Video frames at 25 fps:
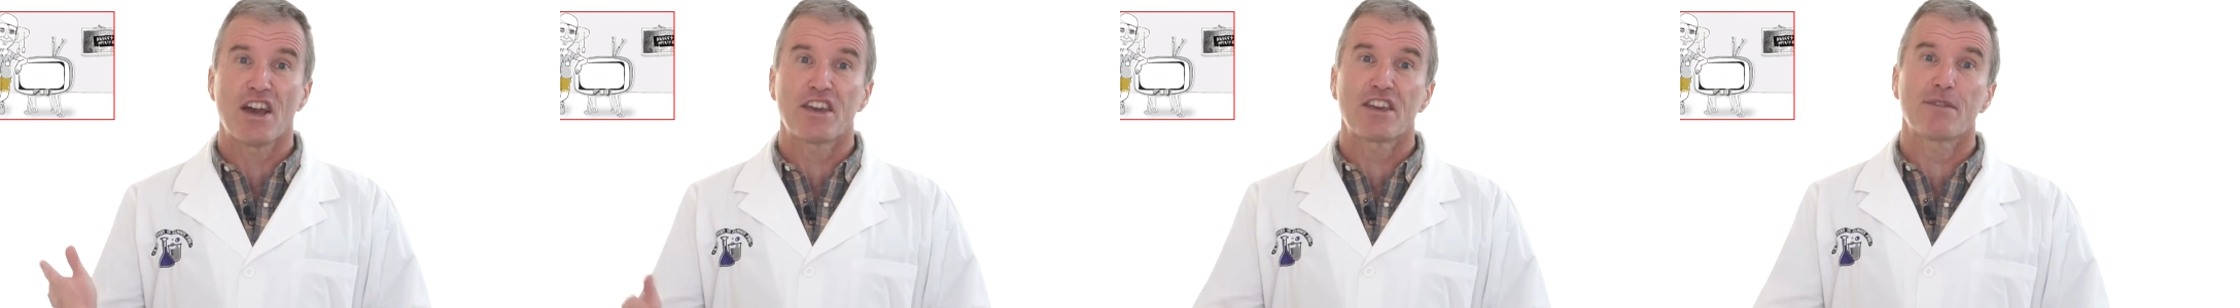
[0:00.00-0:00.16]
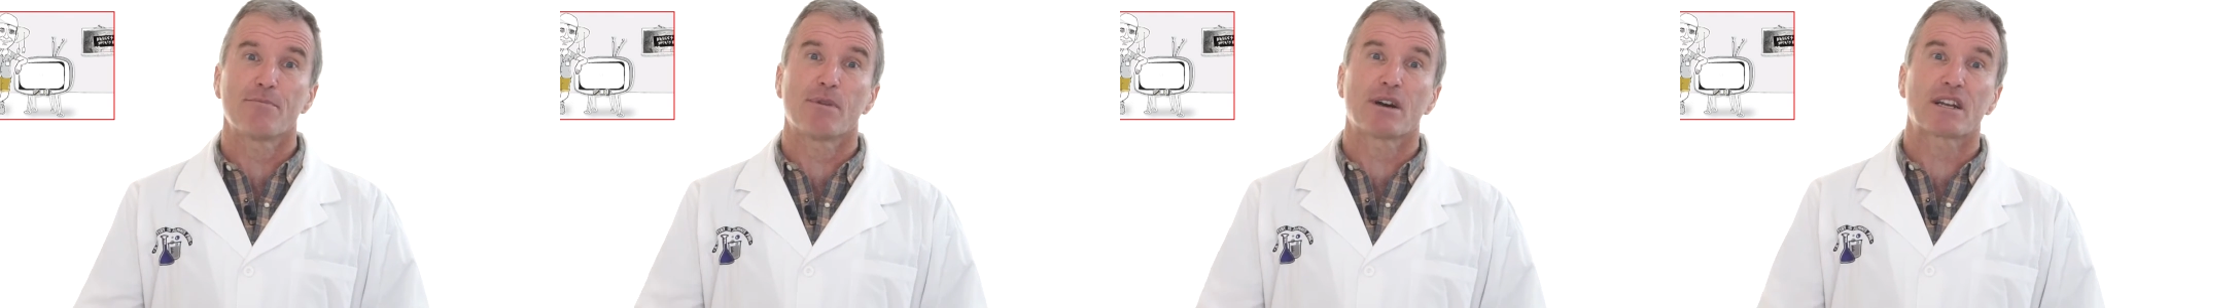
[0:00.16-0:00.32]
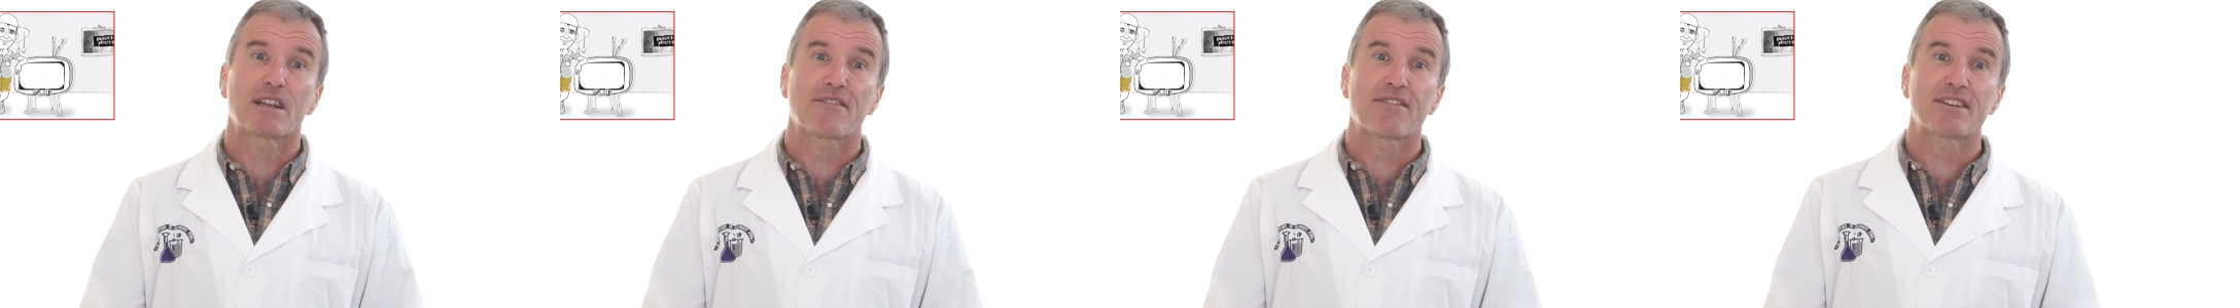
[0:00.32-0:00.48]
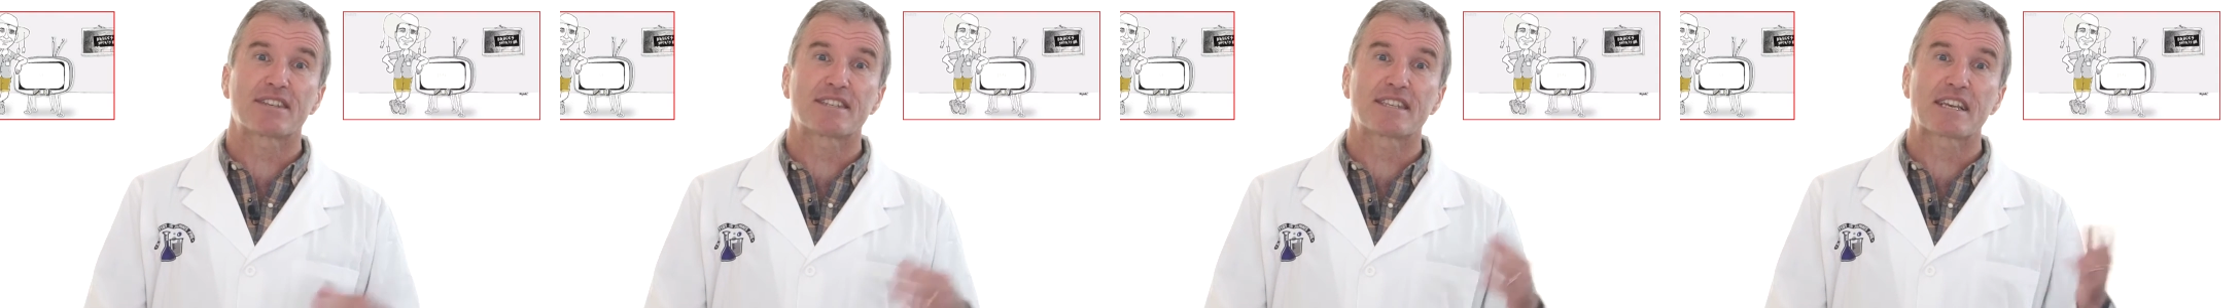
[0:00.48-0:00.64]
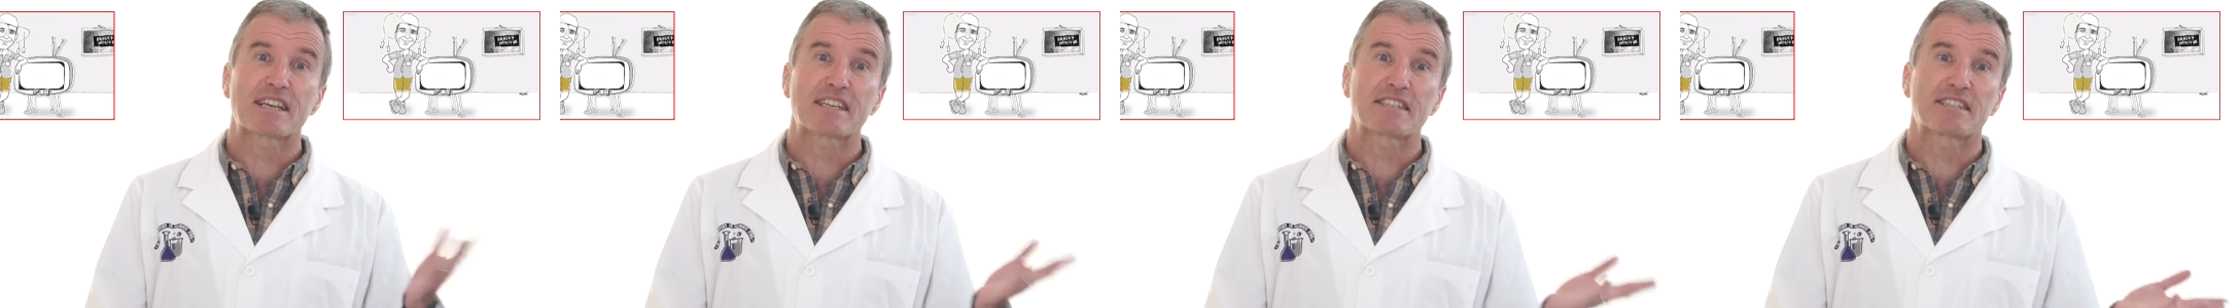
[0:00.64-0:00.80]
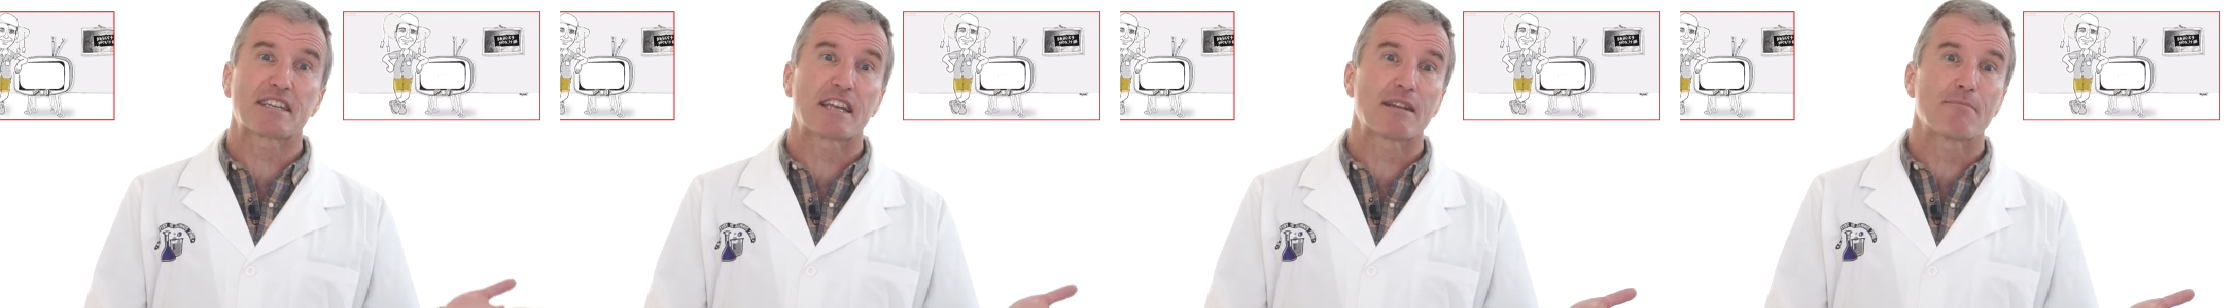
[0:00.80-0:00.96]
You might have a
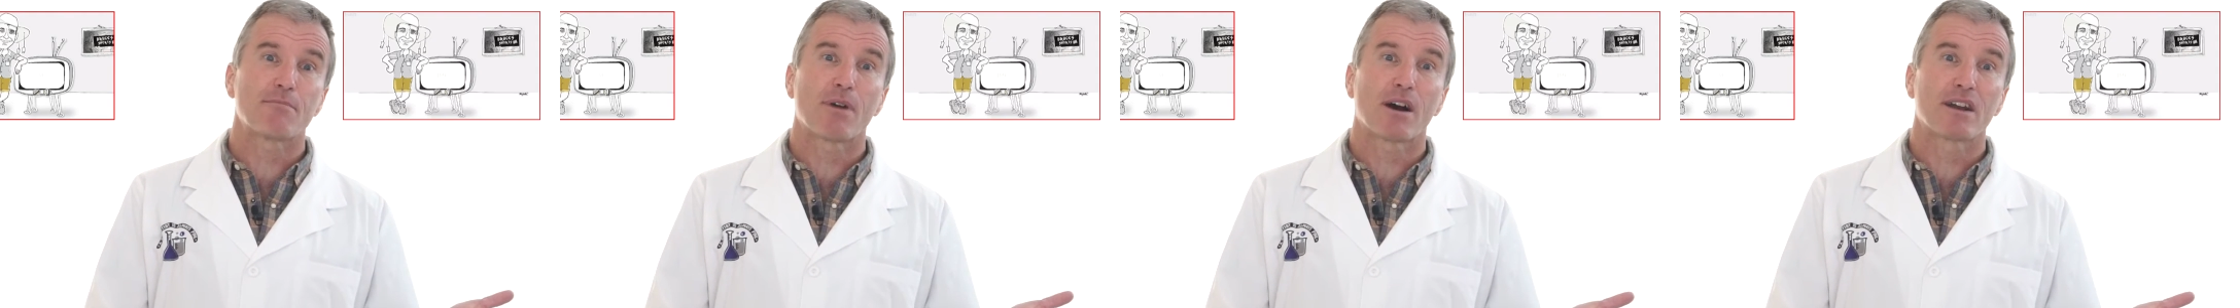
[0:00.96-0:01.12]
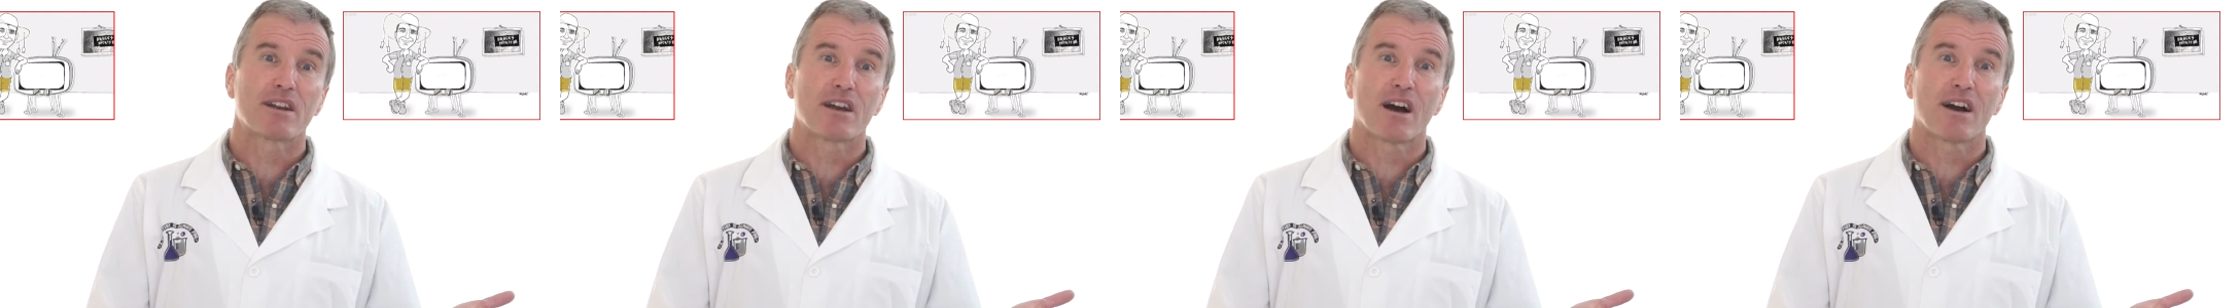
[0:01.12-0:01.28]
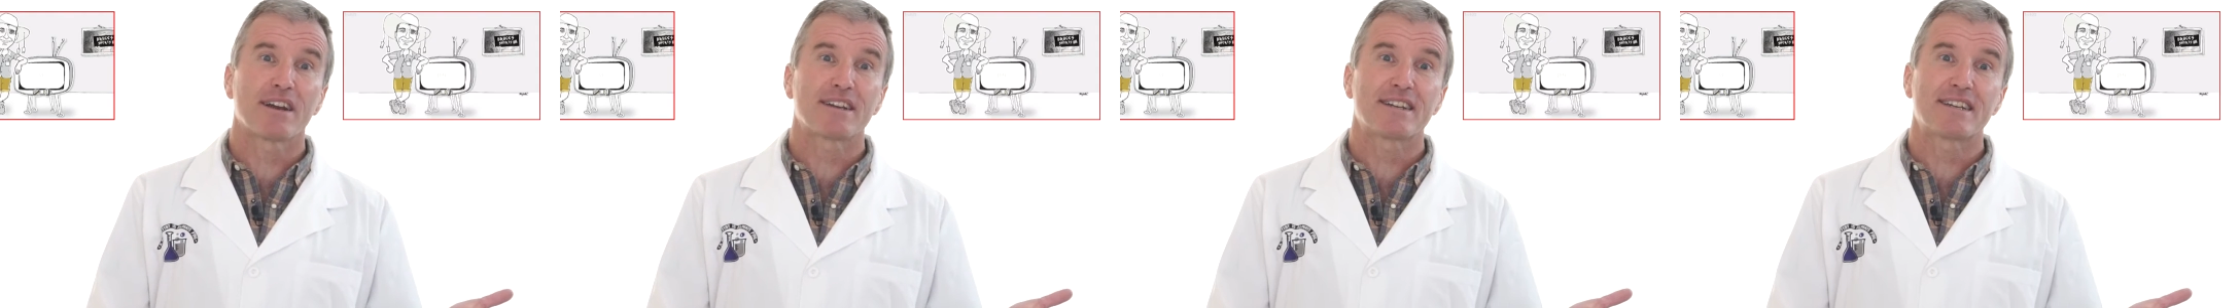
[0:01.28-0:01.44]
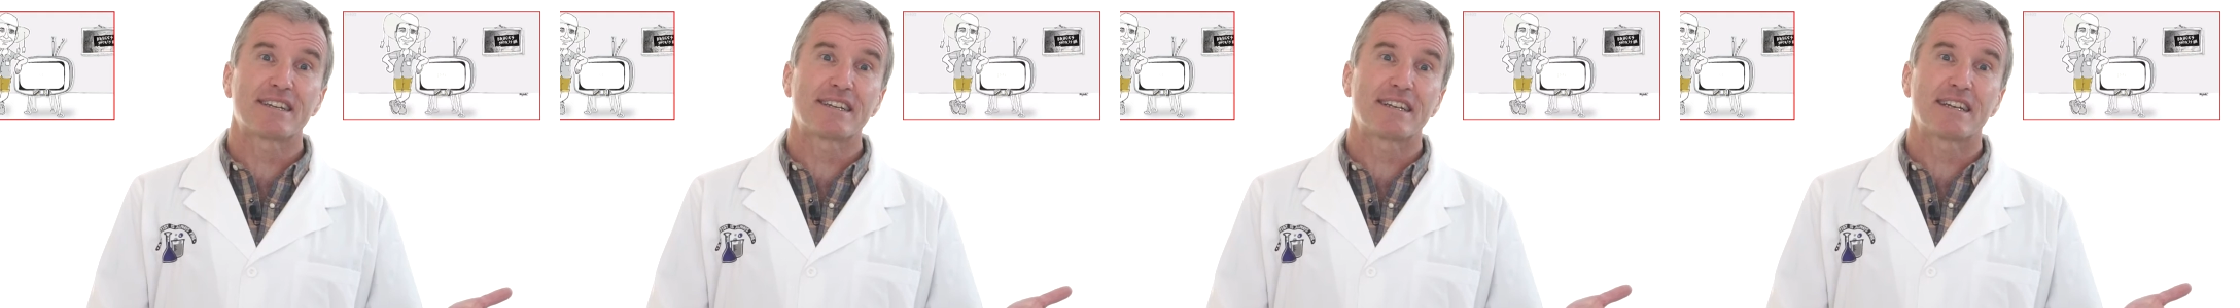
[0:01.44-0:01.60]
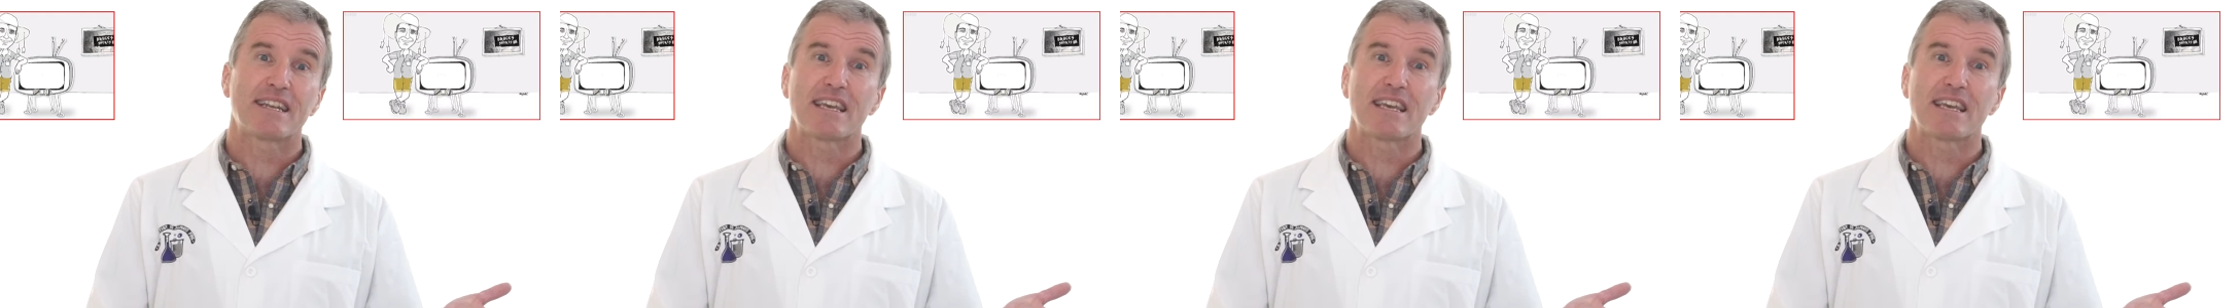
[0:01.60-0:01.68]
16x9